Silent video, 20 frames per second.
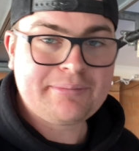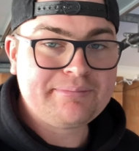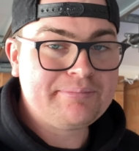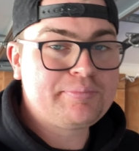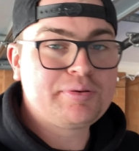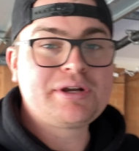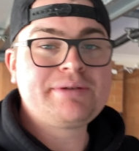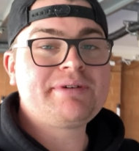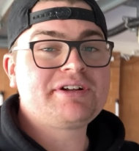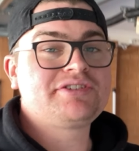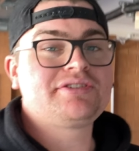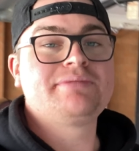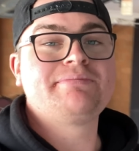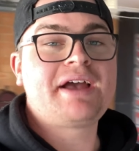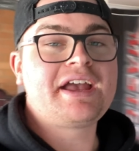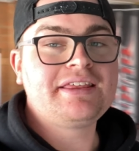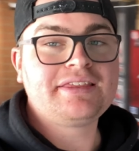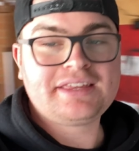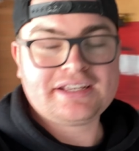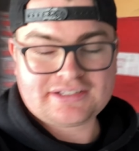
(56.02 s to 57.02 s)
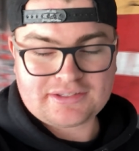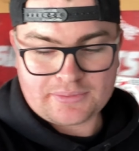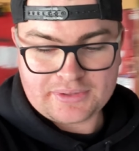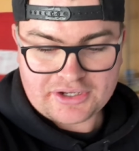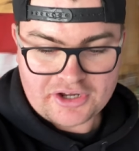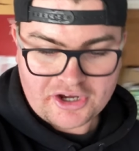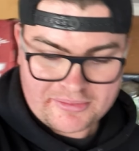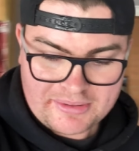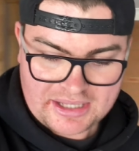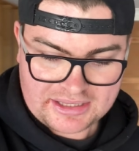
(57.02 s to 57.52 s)
pretty much the main things that we
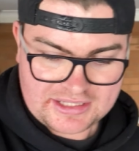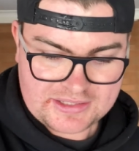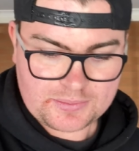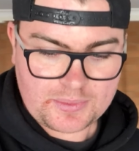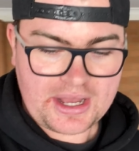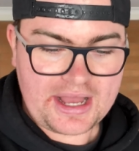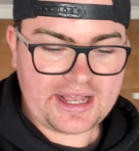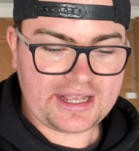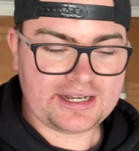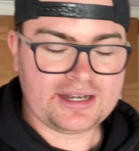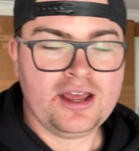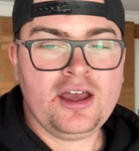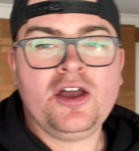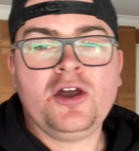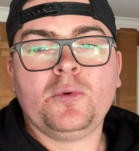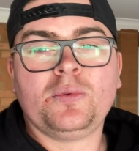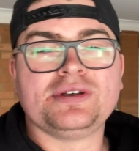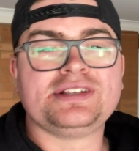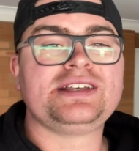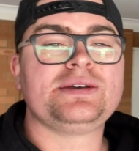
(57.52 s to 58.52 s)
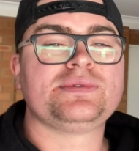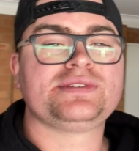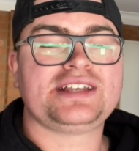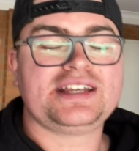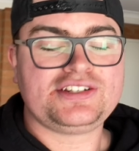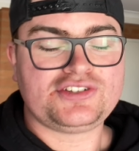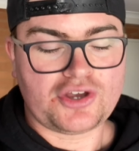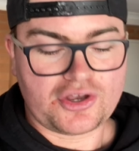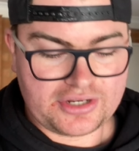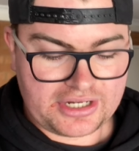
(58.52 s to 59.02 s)
know about this wagon was it was a
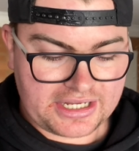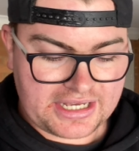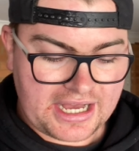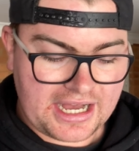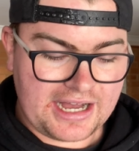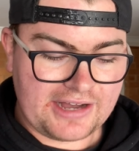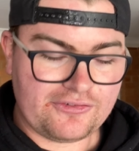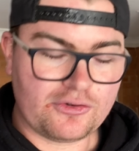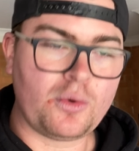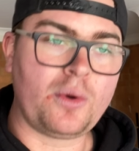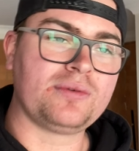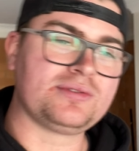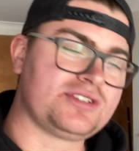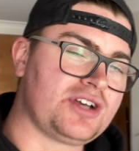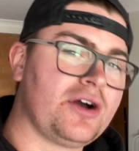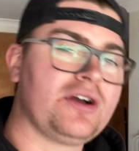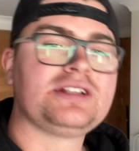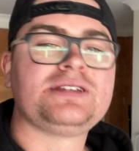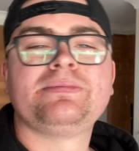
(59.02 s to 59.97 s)
donor car for what was going to